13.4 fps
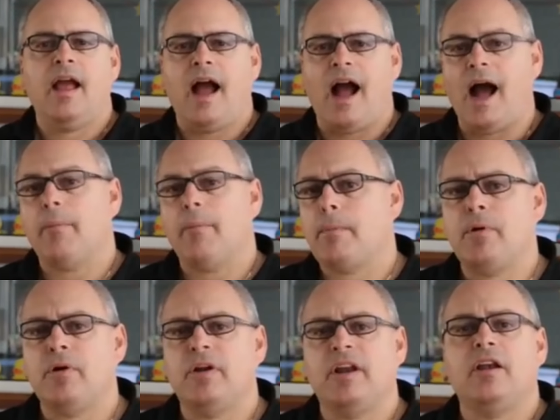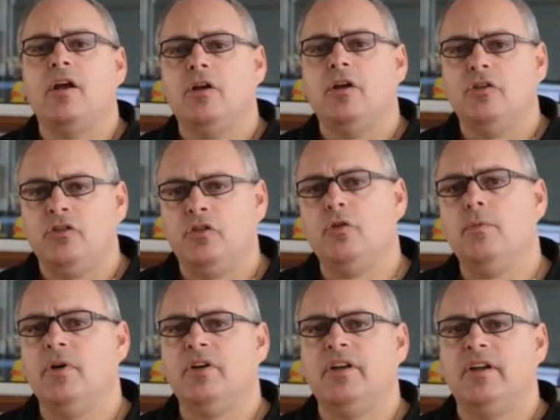I'm going to put in $2
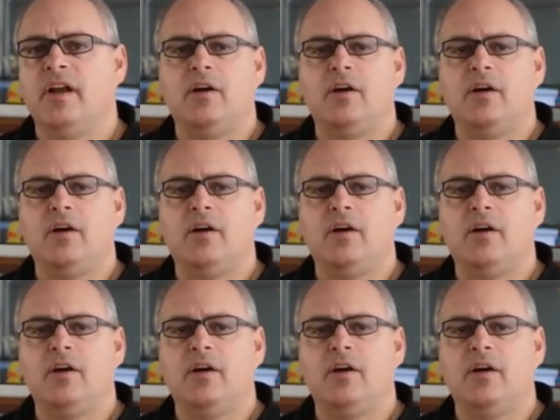million